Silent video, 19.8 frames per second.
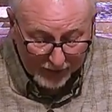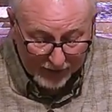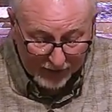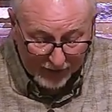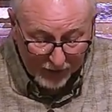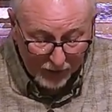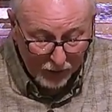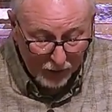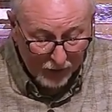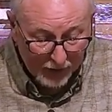
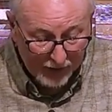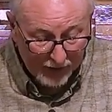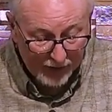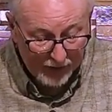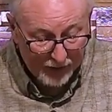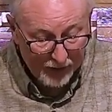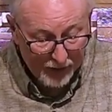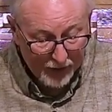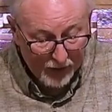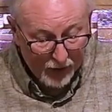
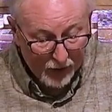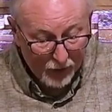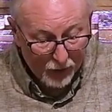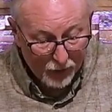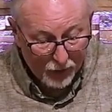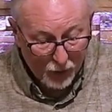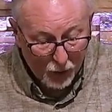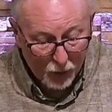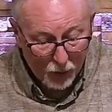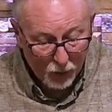killing
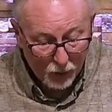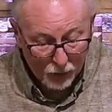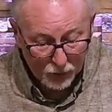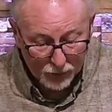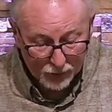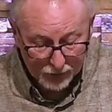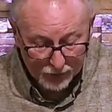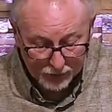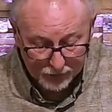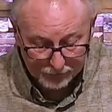
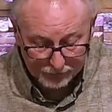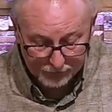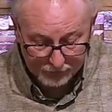those,